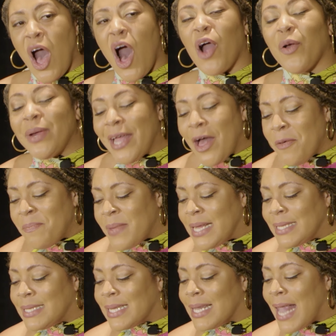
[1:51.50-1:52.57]
Arielle
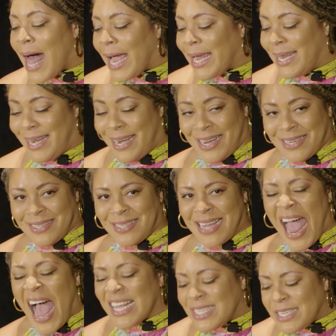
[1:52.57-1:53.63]
means lioness,
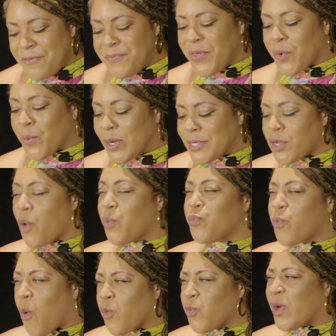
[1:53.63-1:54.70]
as if there was a
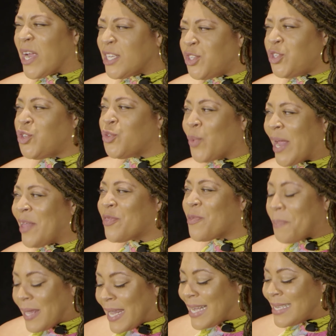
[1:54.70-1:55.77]
roaring strength
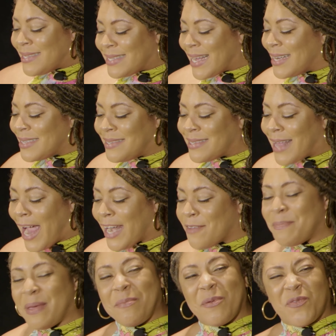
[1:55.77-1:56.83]
placed inside of
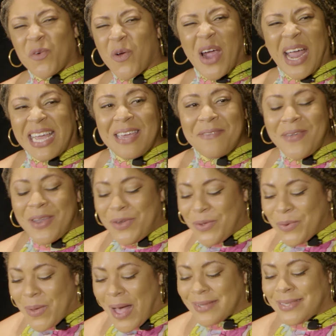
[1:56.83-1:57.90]
me before I even
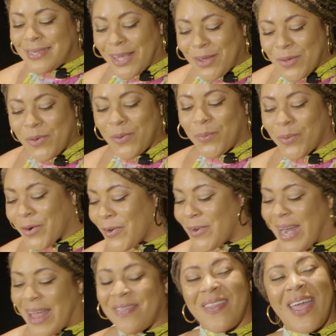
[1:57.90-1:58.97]
knew a single
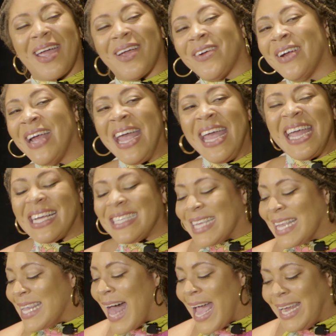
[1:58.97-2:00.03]
word. And there is
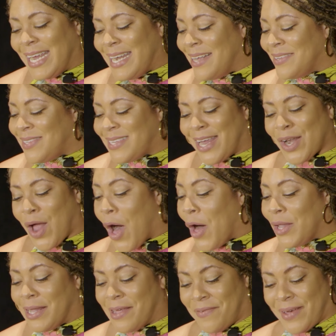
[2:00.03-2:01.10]
a lioness in
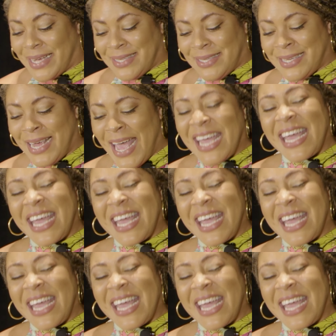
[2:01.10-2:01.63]
all of us.